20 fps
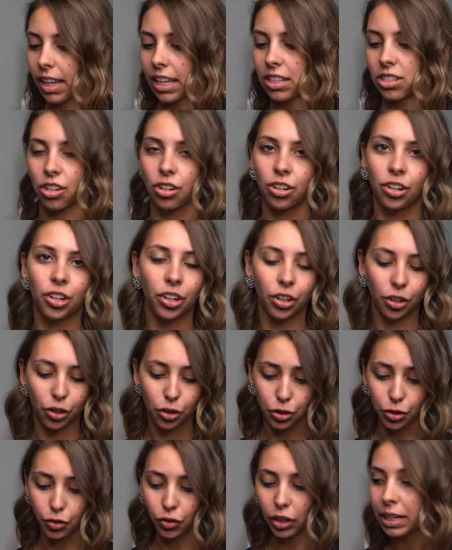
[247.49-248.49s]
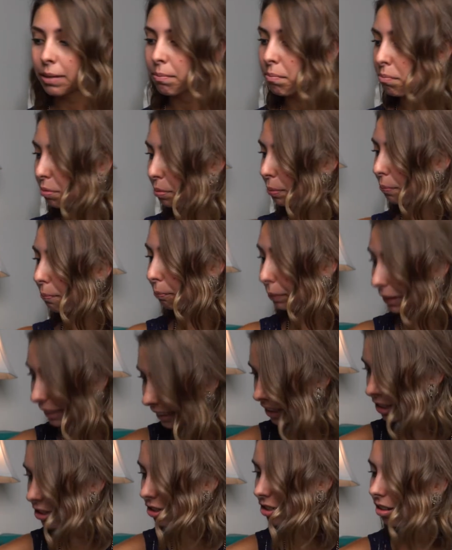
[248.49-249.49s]
It's a cream
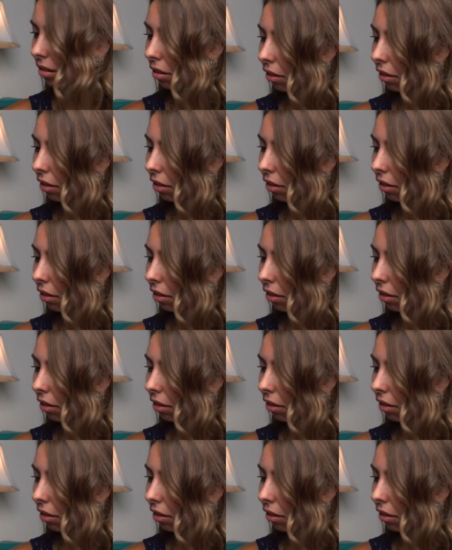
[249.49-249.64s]
bleach.